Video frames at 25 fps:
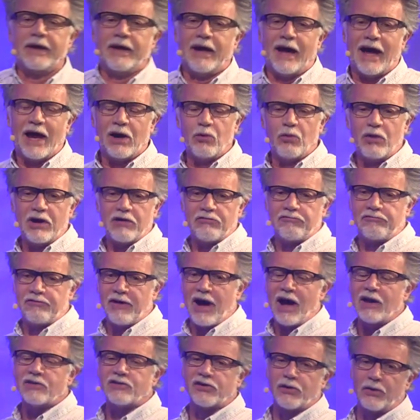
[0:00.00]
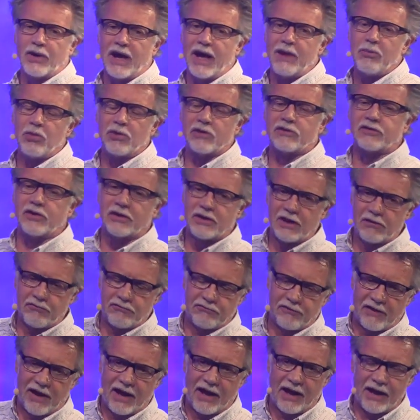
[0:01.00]
And we are far too able to
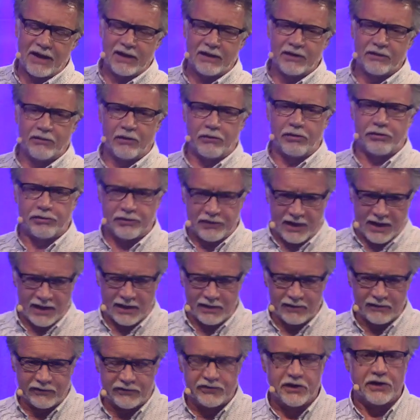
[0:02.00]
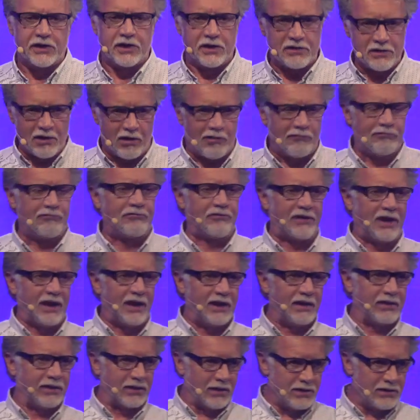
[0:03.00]
define things that are not
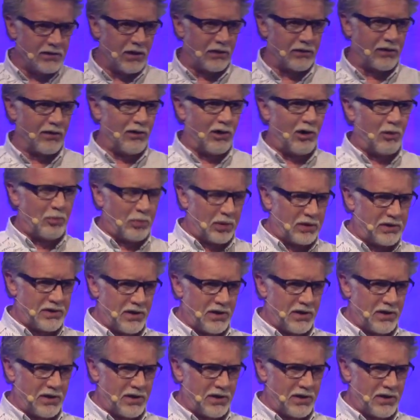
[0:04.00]
faith and not hope and